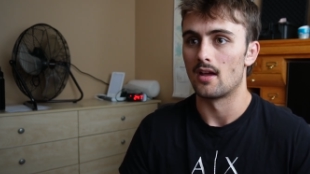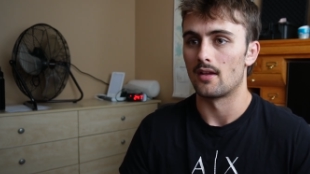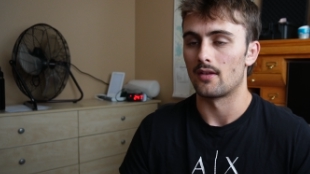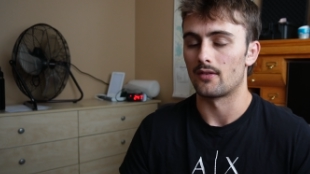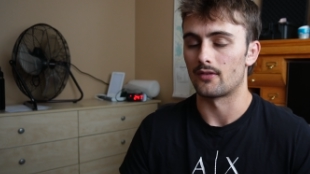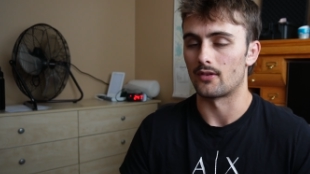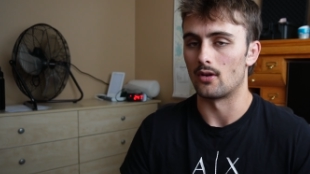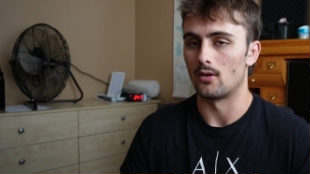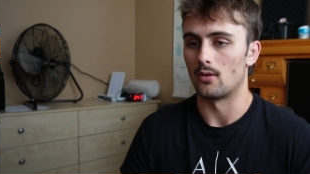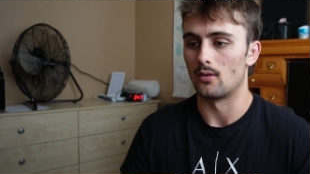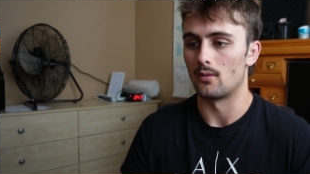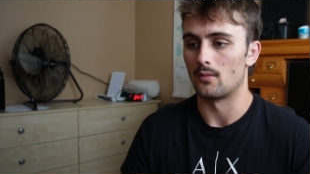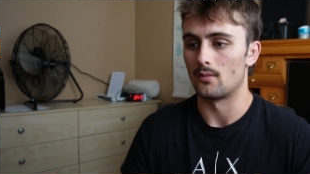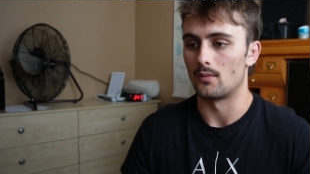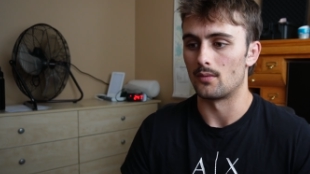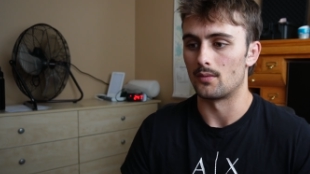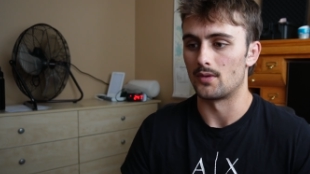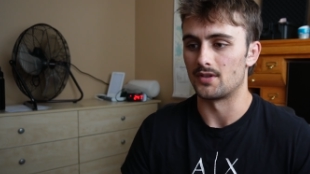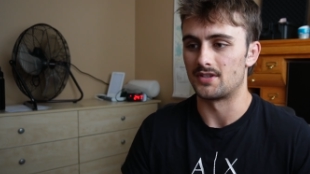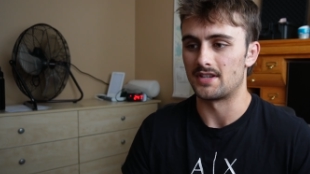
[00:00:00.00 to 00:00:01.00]
So
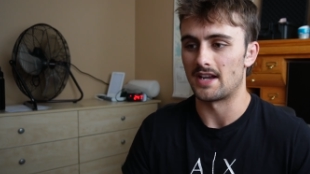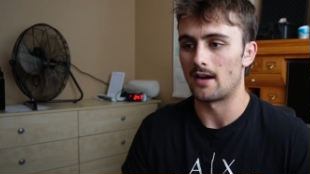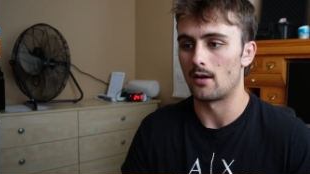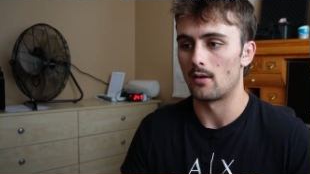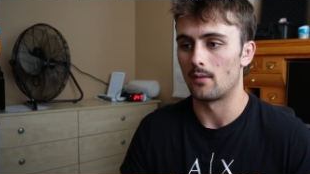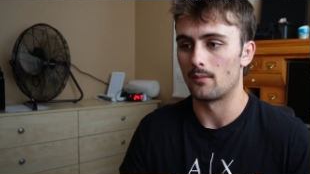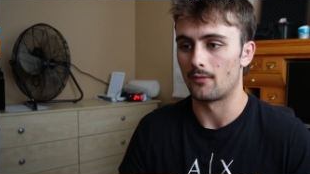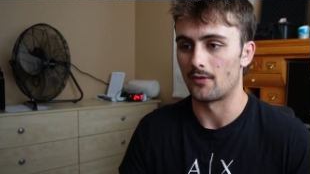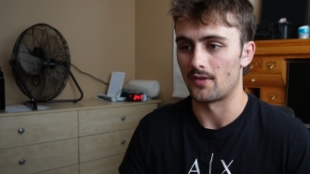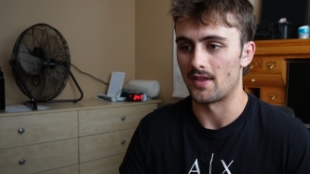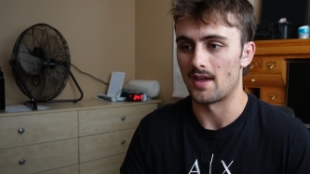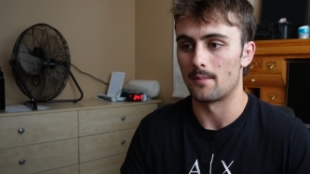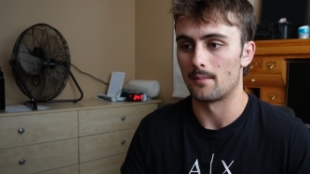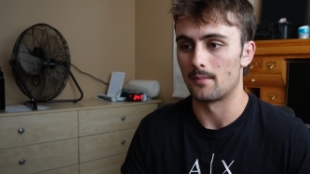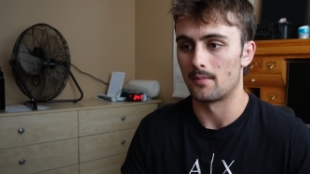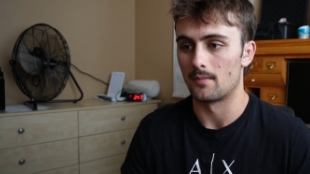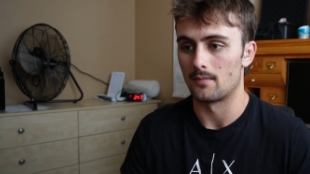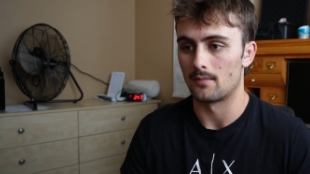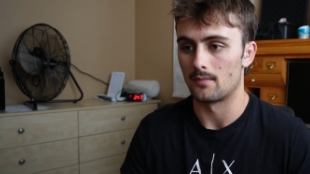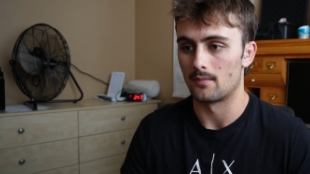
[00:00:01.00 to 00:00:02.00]
the Tao, for
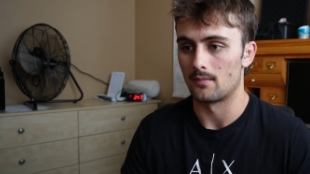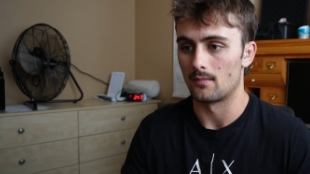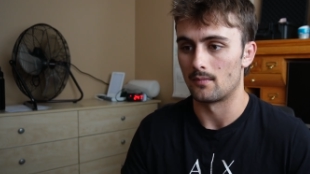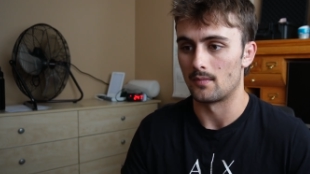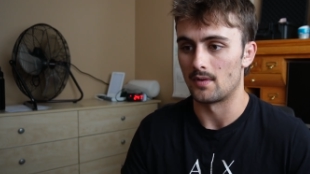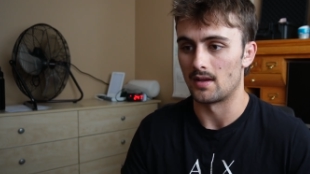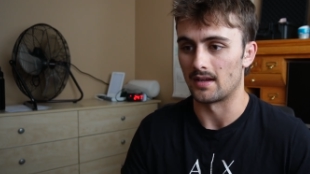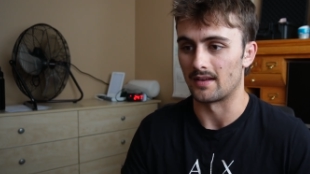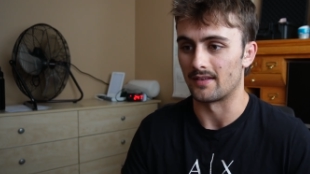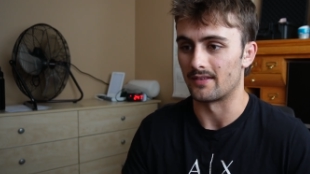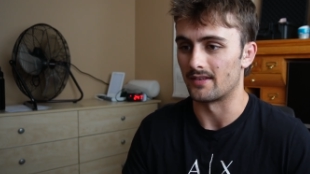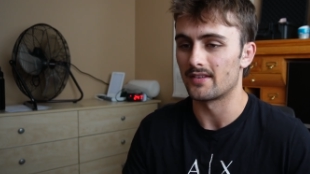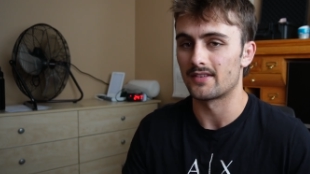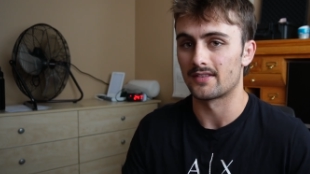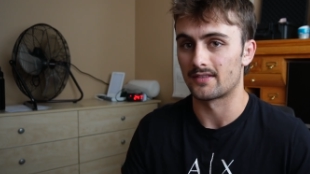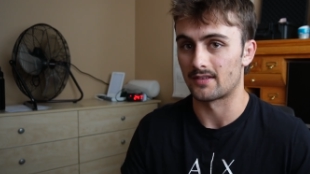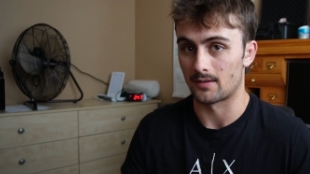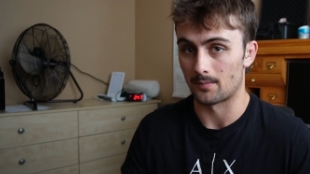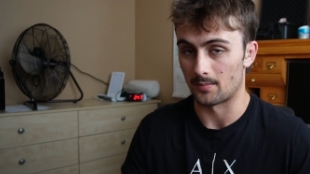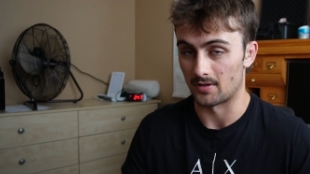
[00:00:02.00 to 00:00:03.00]
them,
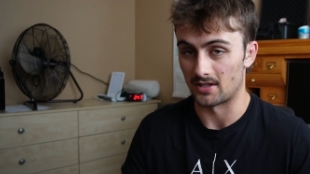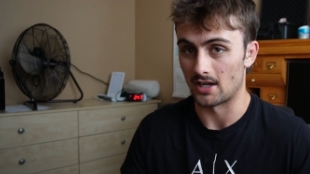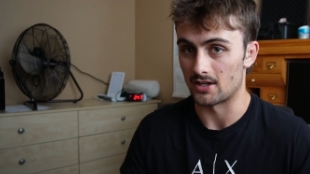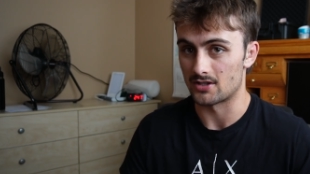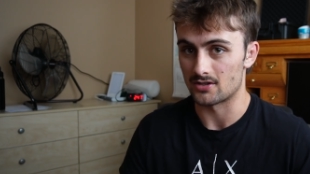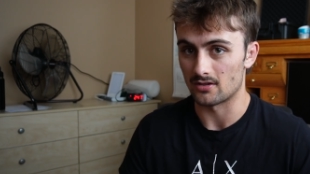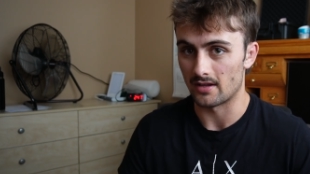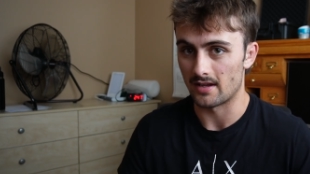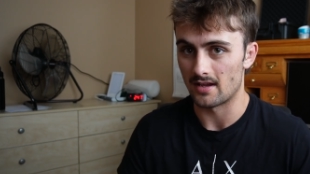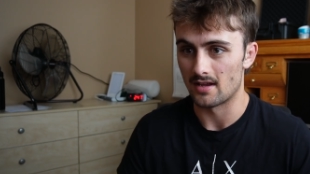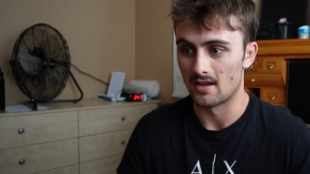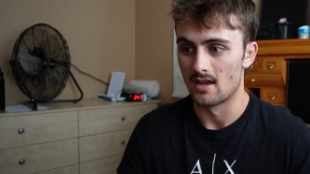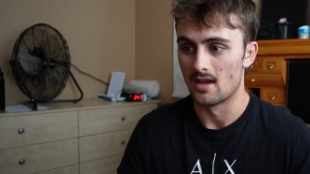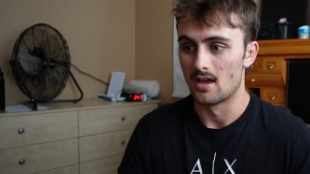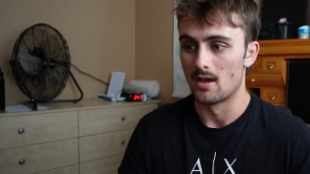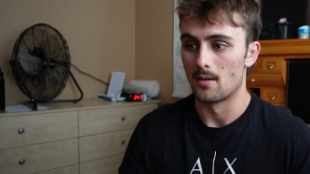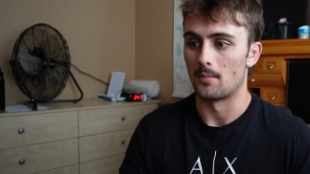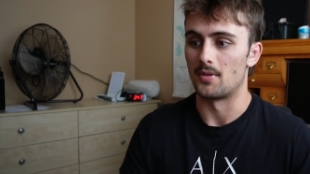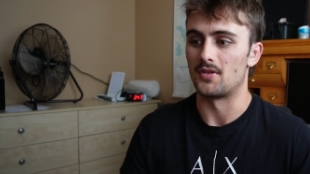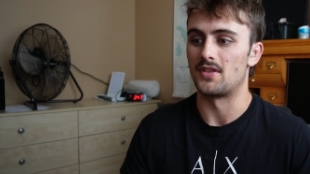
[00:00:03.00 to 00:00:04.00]
exists potentially,
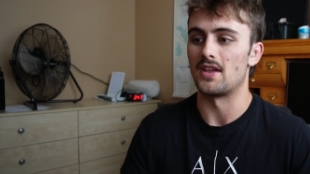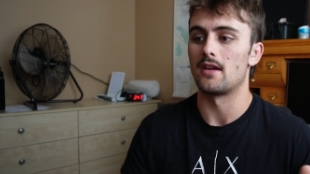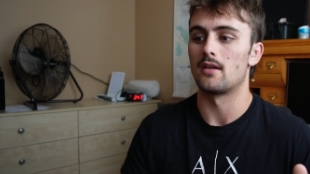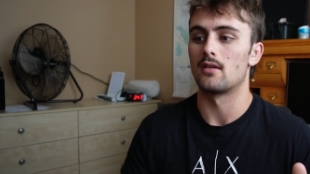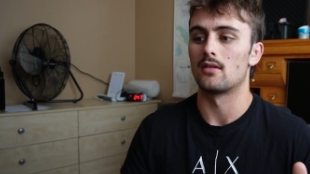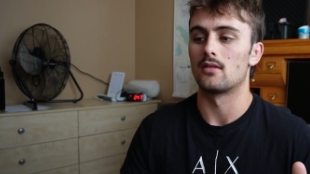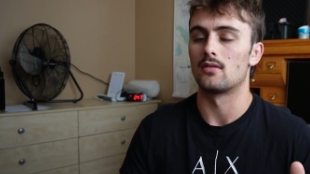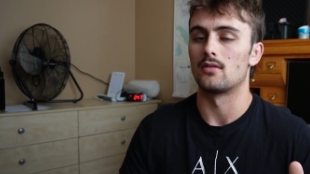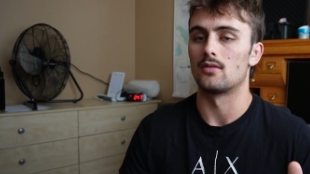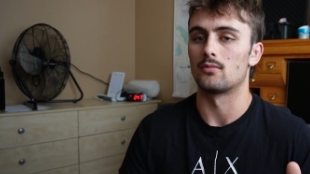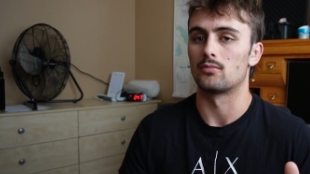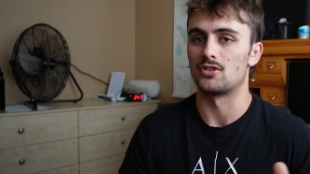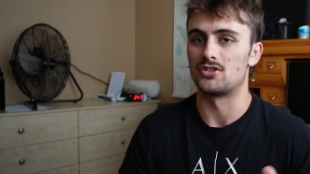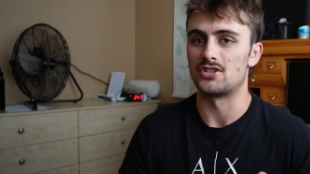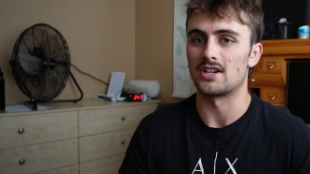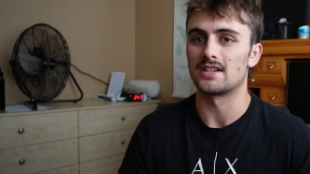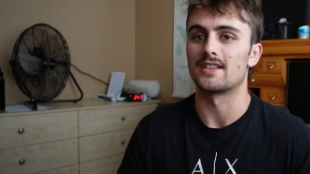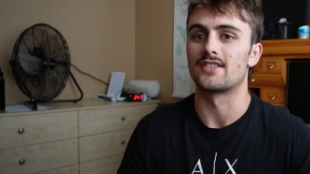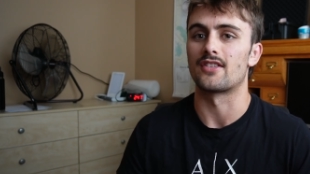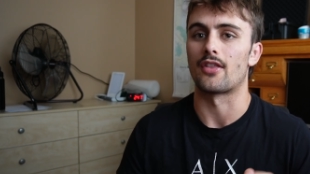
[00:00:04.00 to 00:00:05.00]
but they
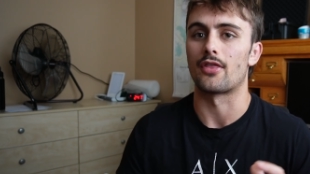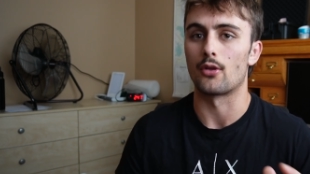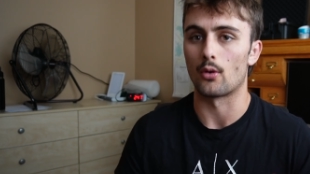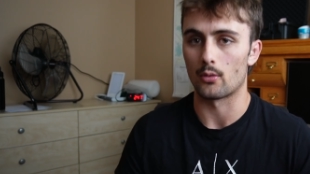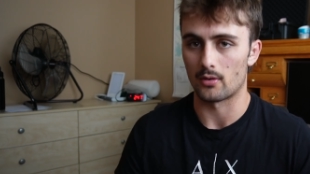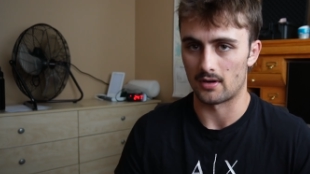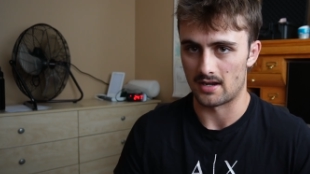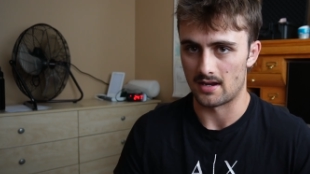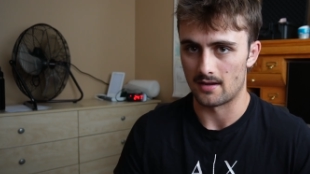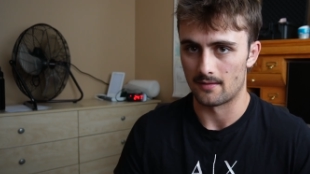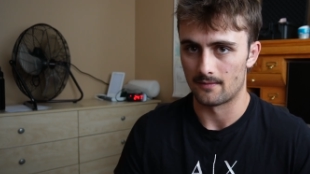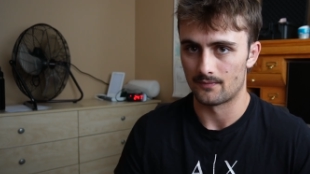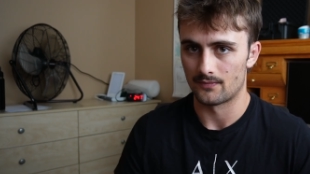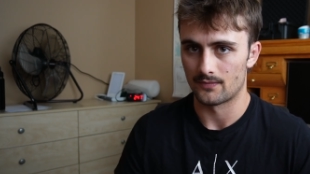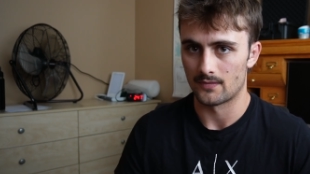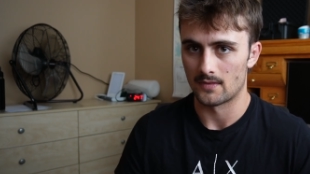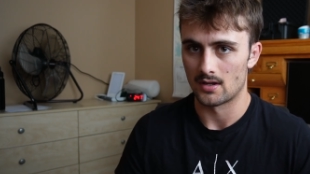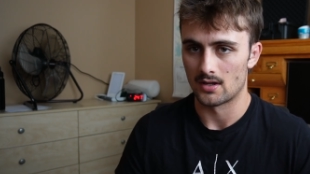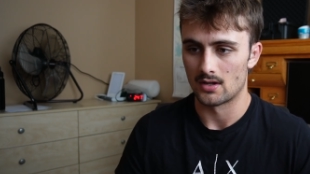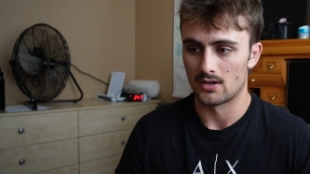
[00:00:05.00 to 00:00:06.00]
reject its authority.
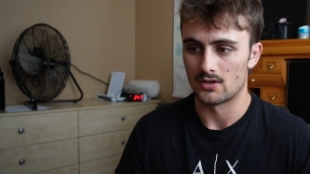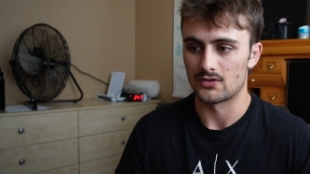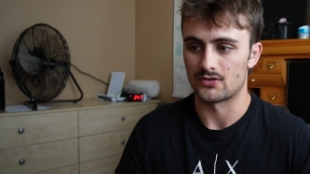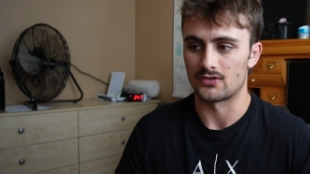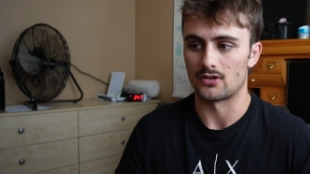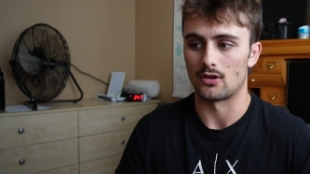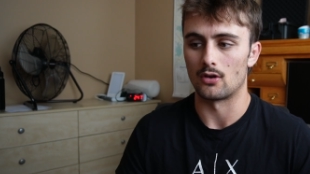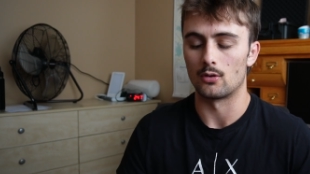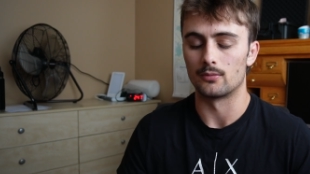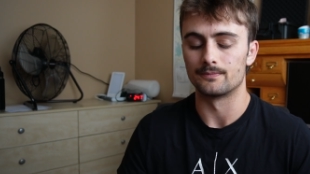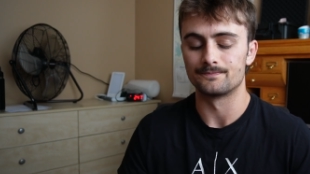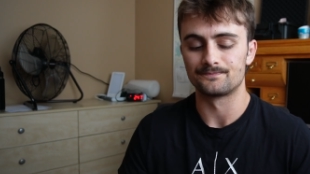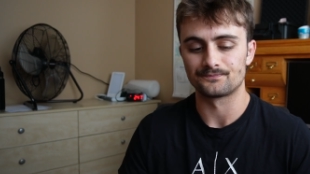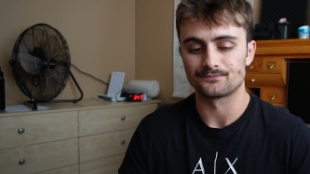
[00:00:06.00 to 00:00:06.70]
So